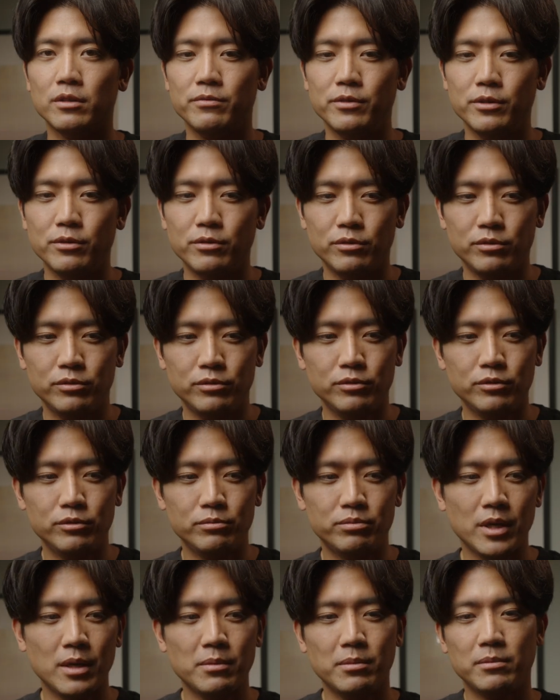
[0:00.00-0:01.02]
of you who
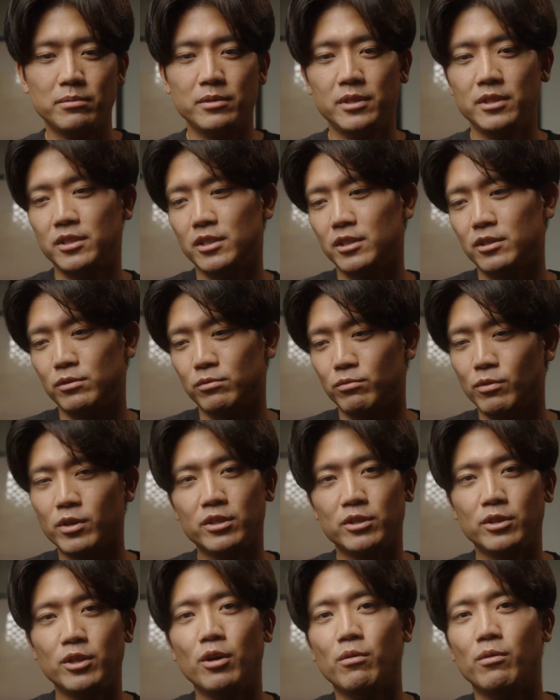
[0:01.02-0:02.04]
probably just want
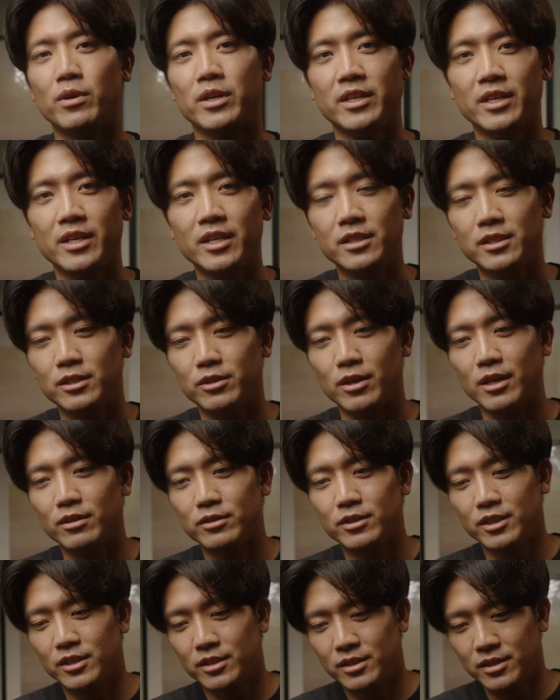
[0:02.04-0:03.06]
to know what it is, so I'll
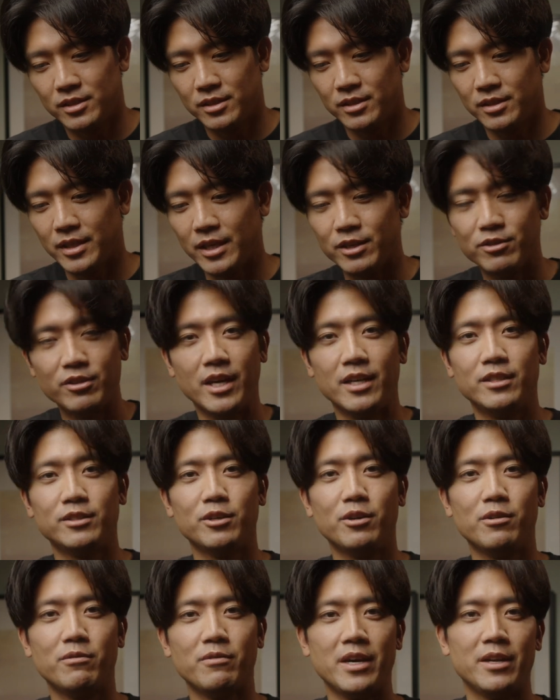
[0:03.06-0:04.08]
just let you guys
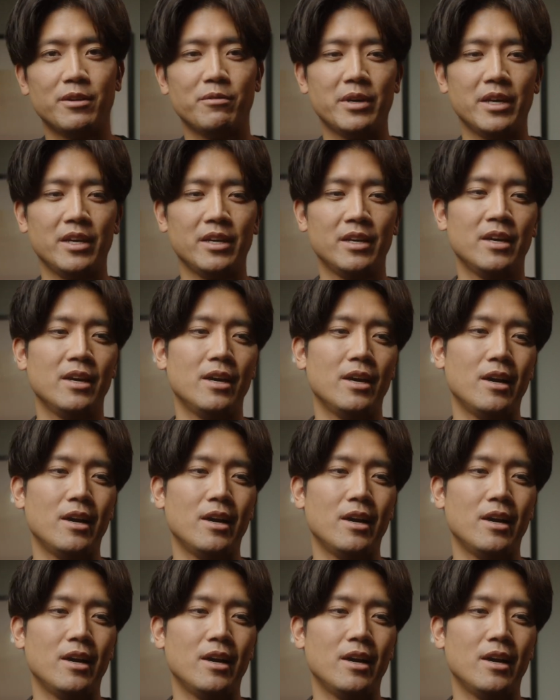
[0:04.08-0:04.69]
know right away.